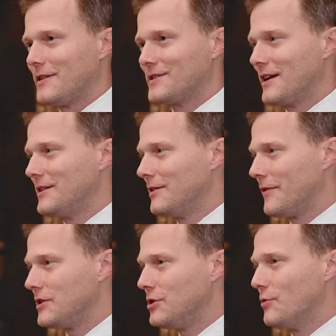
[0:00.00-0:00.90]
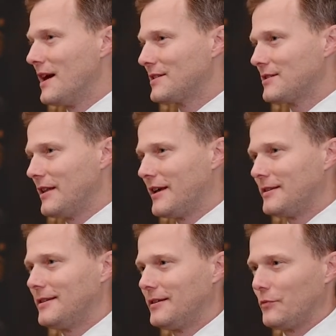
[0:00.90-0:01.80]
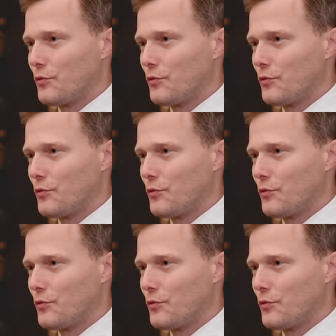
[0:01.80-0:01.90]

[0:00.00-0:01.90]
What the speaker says: this idea of a U.S.-led,